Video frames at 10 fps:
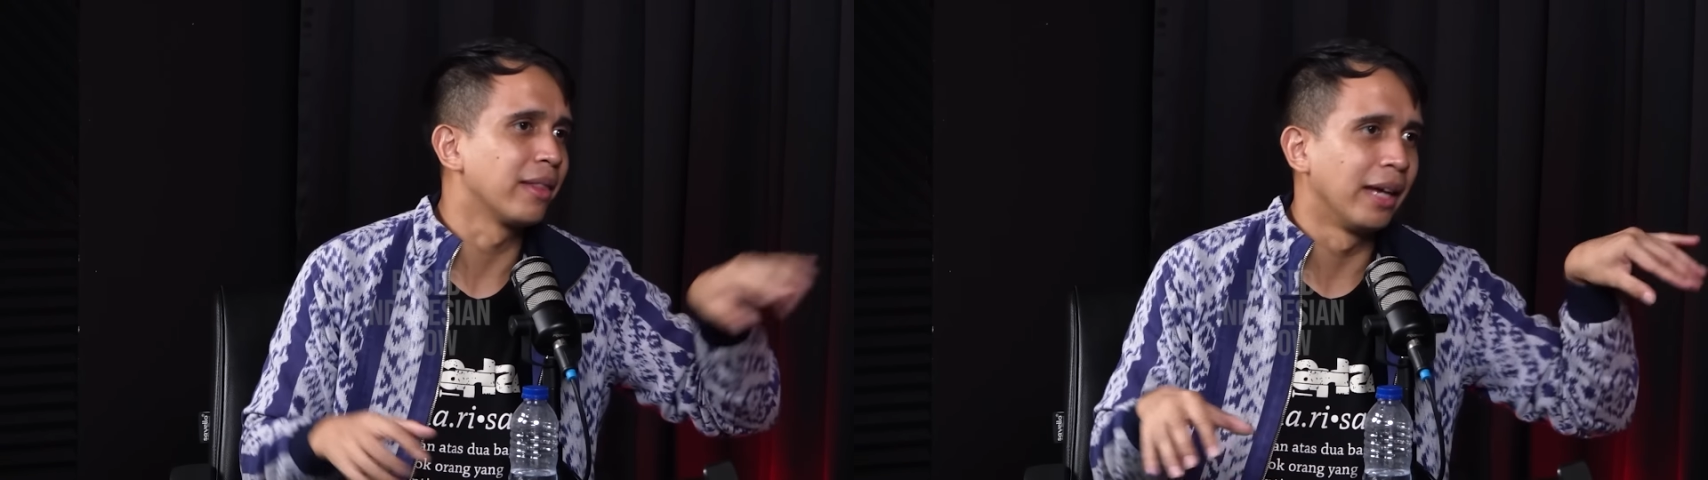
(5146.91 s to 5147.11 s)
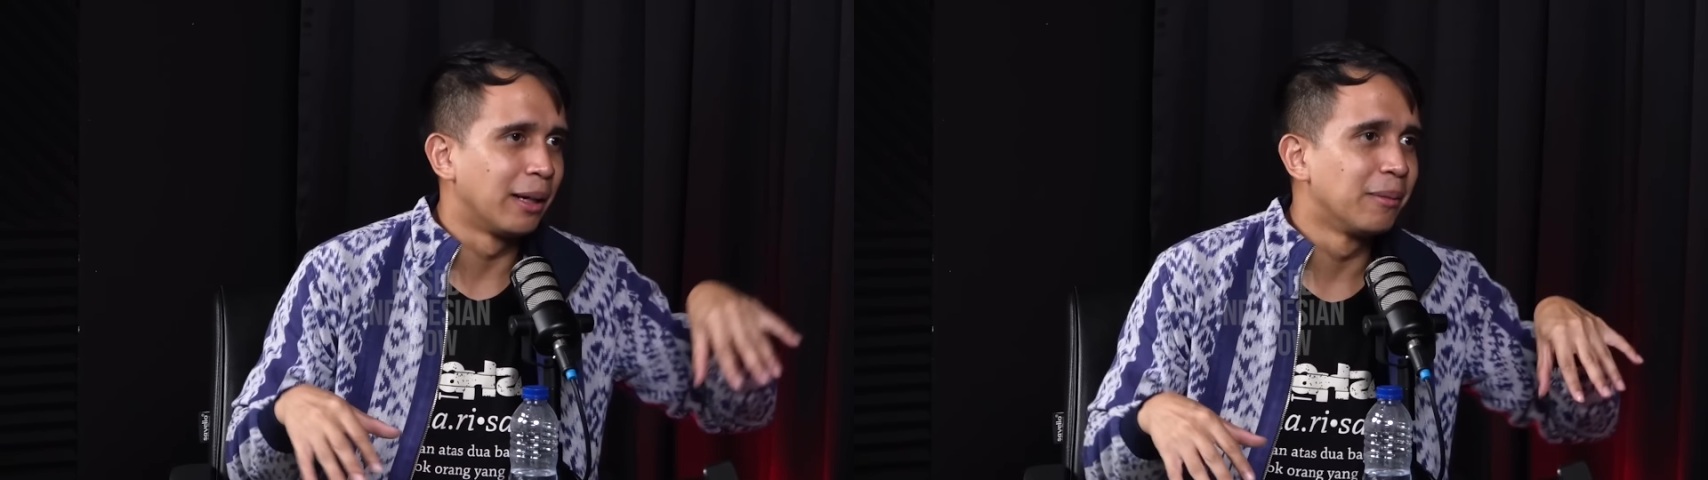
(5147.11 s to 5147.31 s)
a
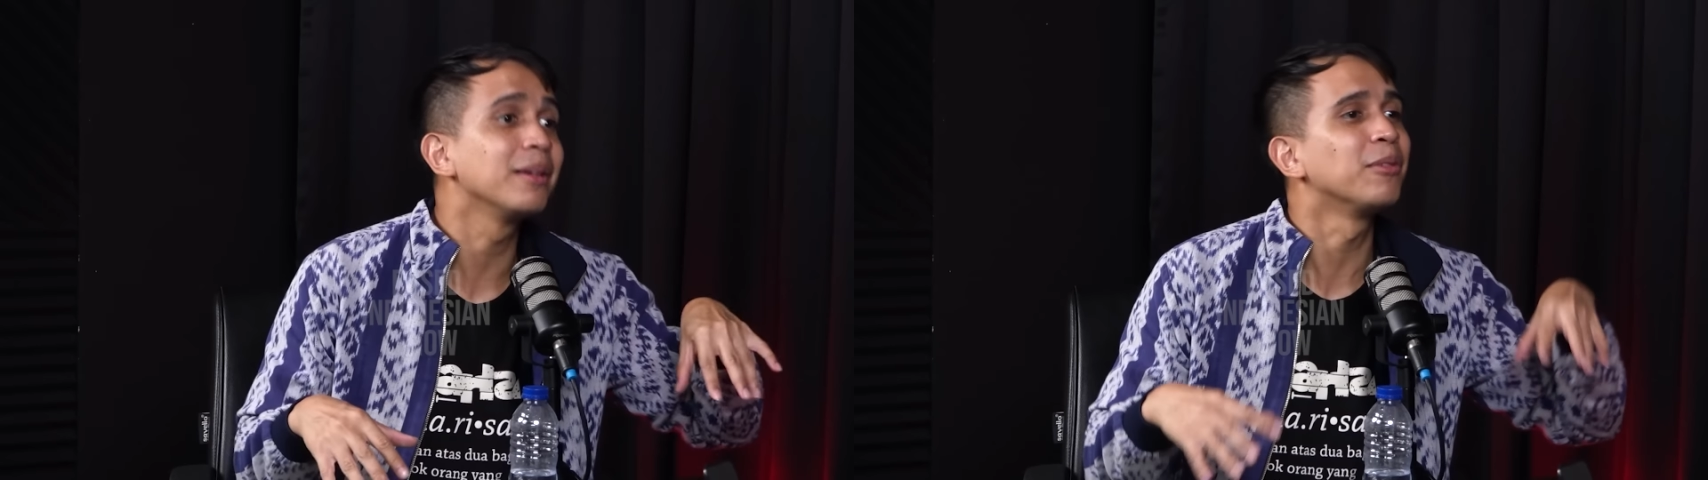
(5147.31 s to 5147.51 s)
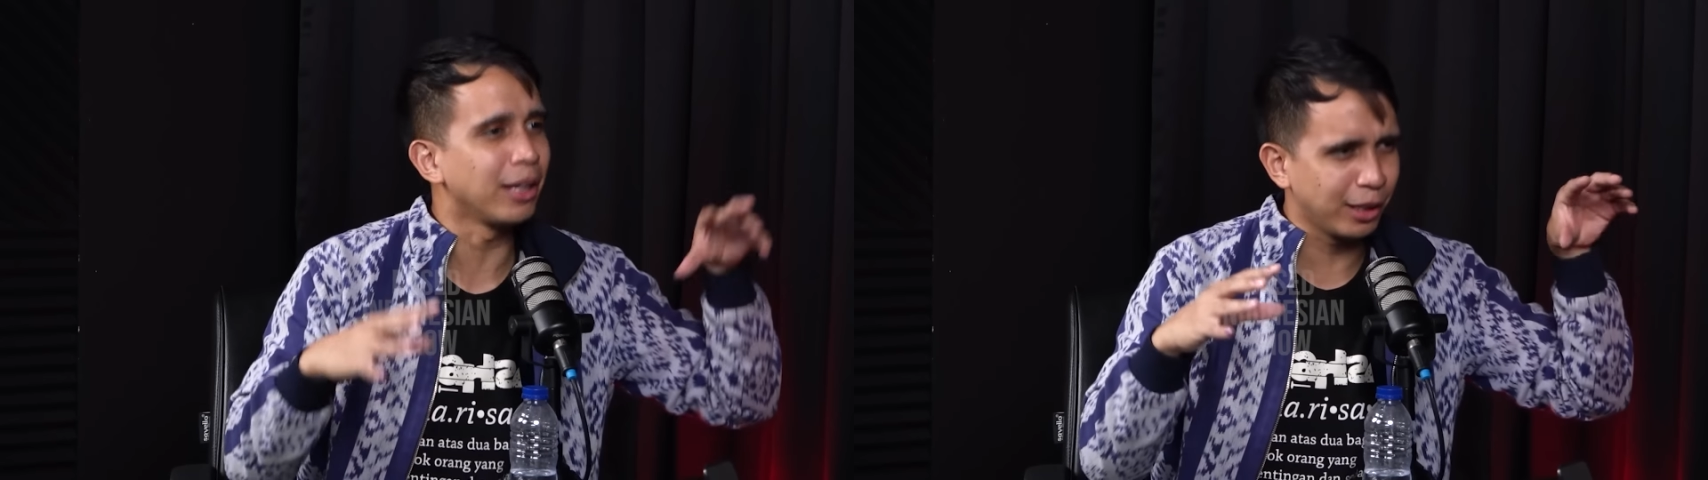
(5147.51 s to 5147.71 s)
thing.
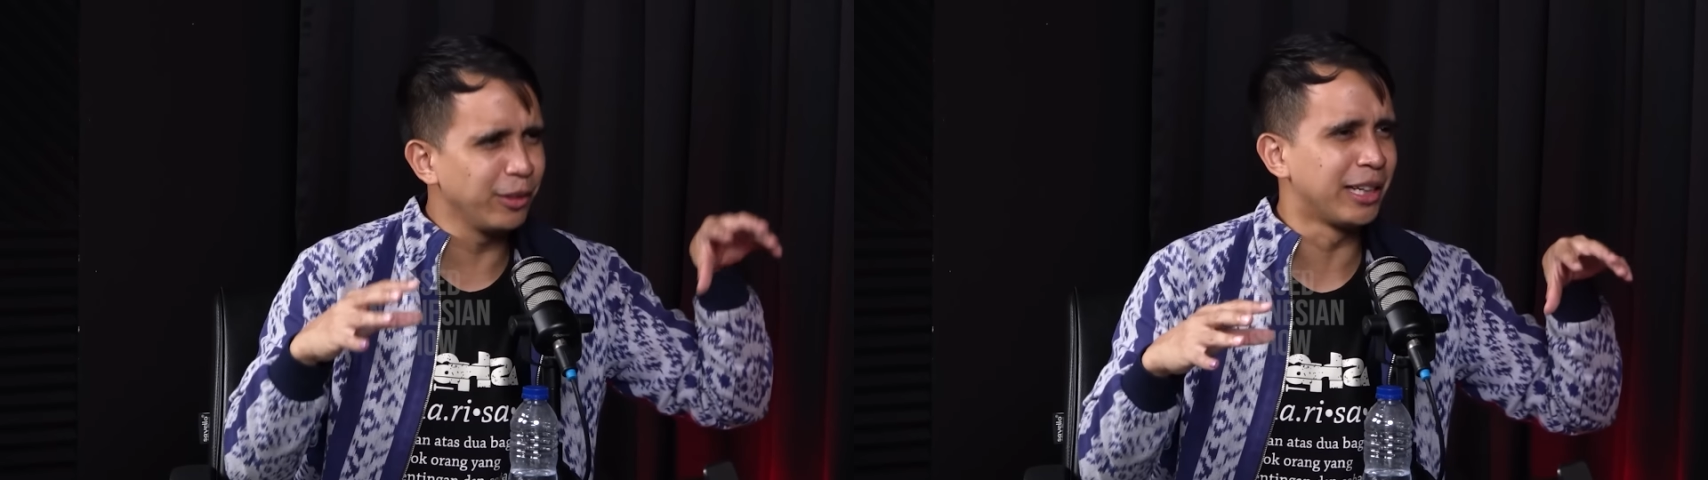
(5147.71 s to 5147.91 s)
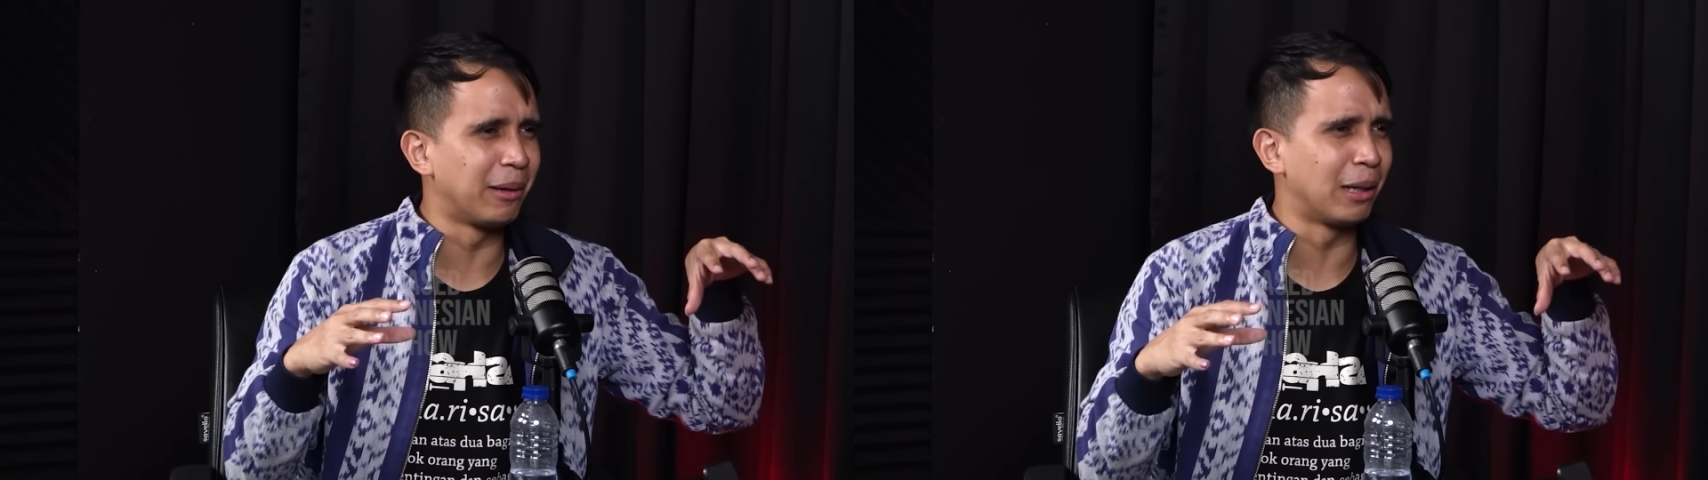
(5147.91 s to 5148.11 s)
Right?
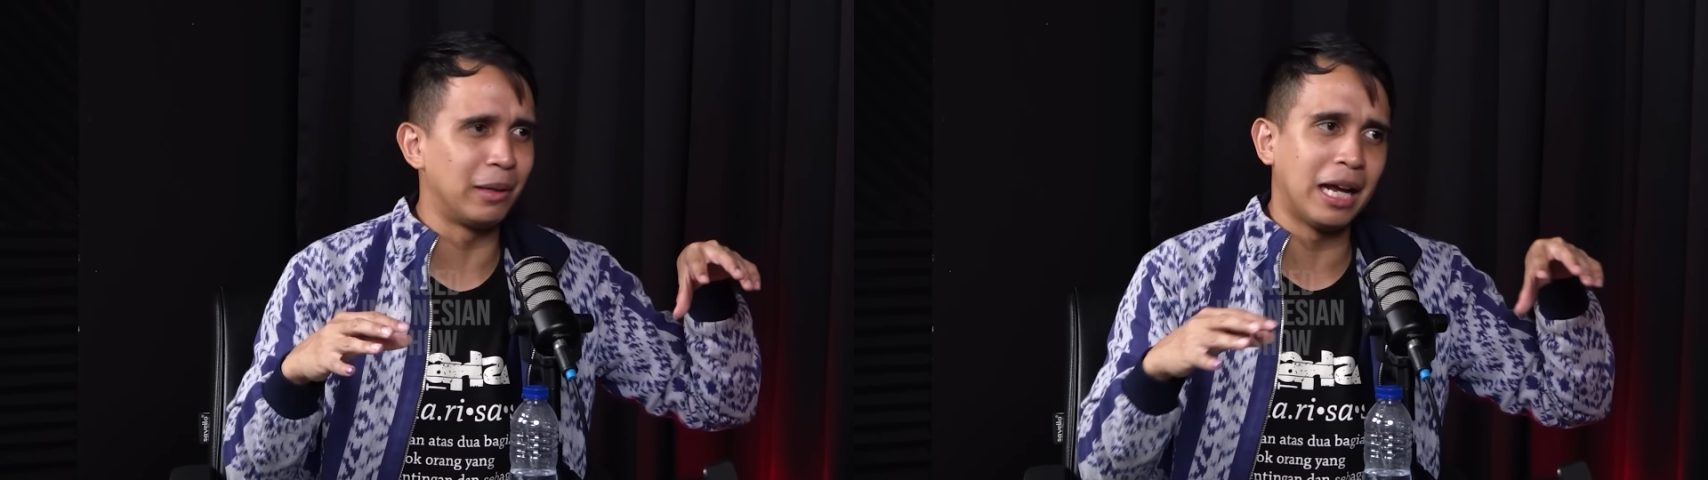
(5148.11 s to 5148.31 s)
You get what I mean?